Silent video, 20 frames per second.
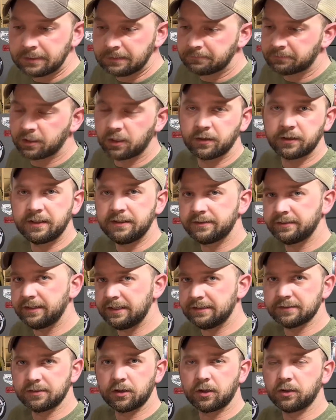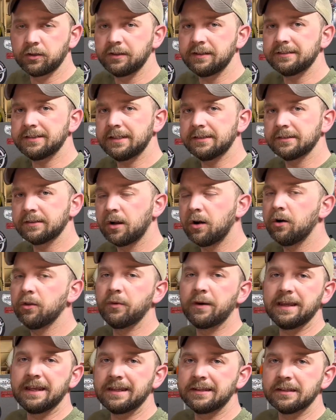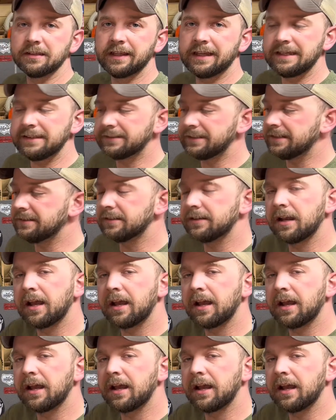turkey season, early season, all the way into late season.